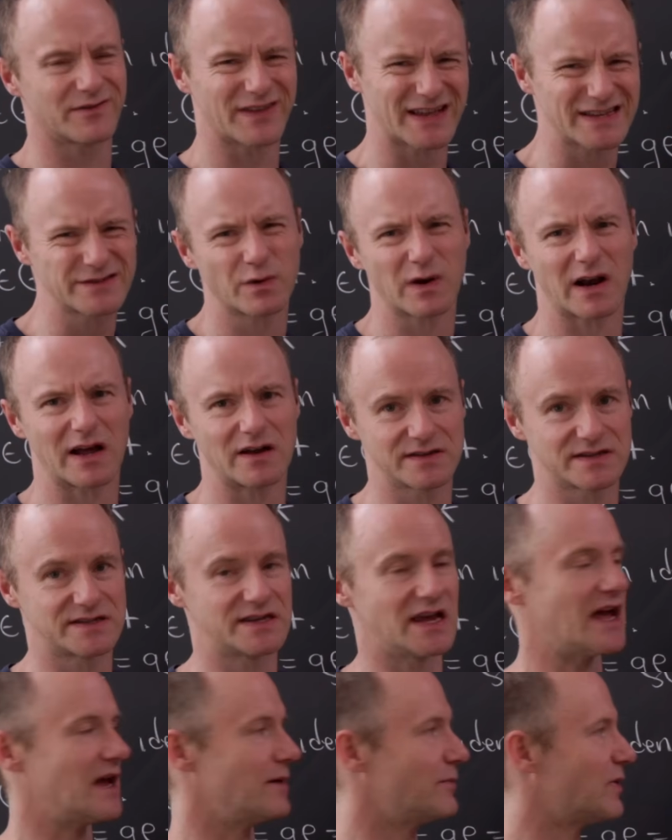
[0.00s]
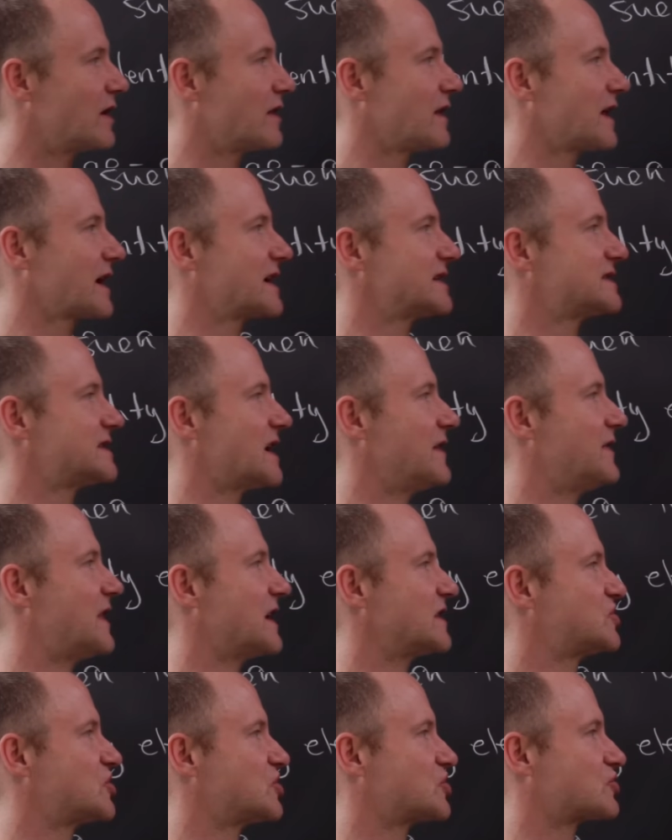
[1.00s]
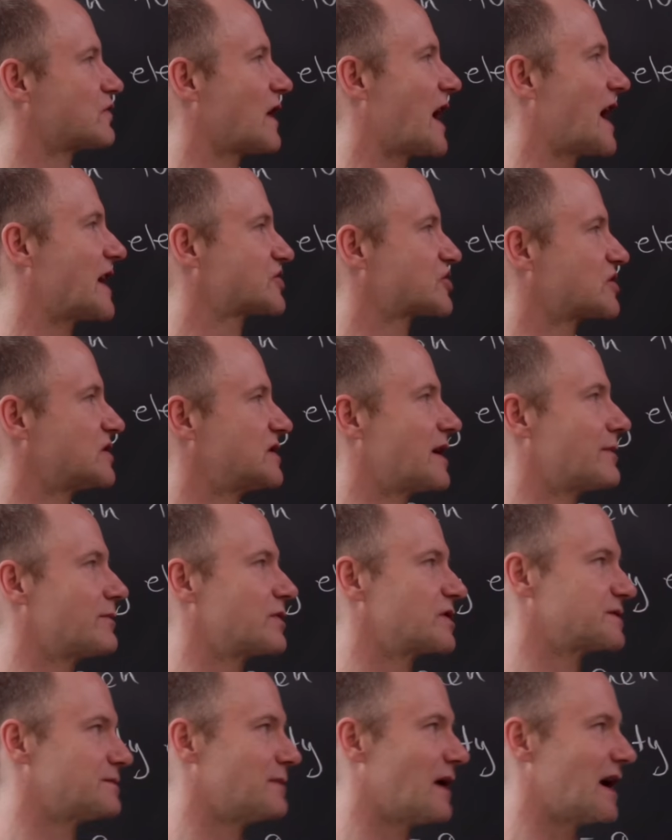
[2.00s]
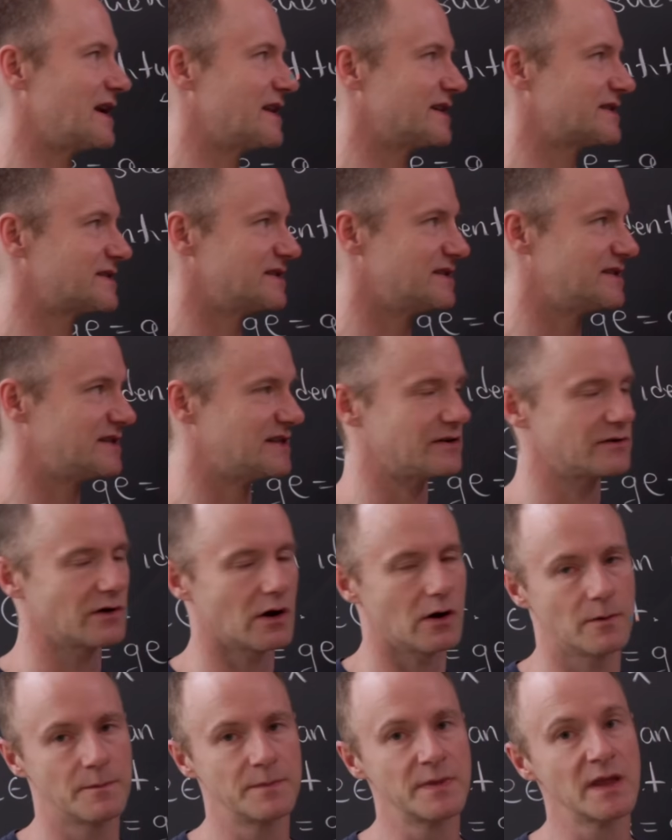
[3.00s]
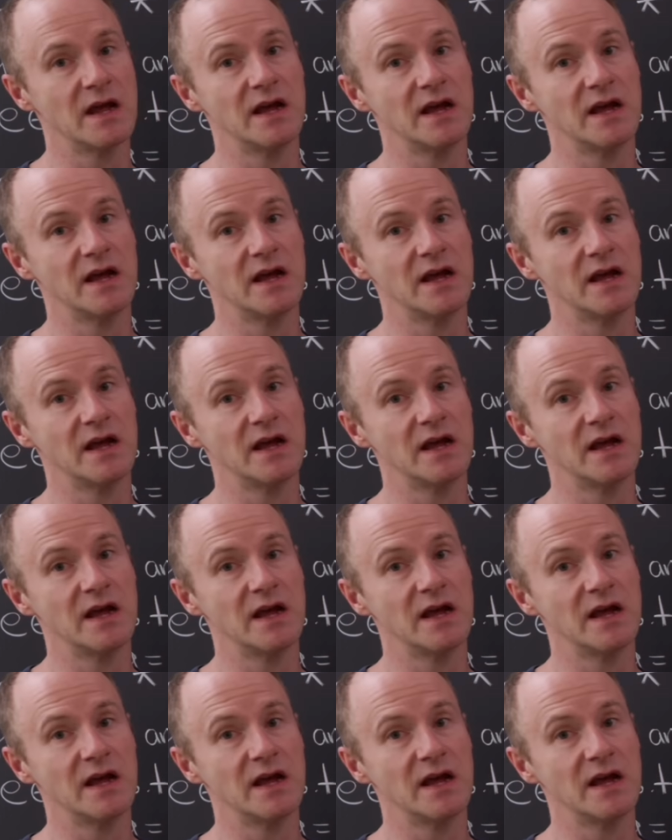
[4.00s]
That's what I'll say. But like I said, that's just rational numbers minus 0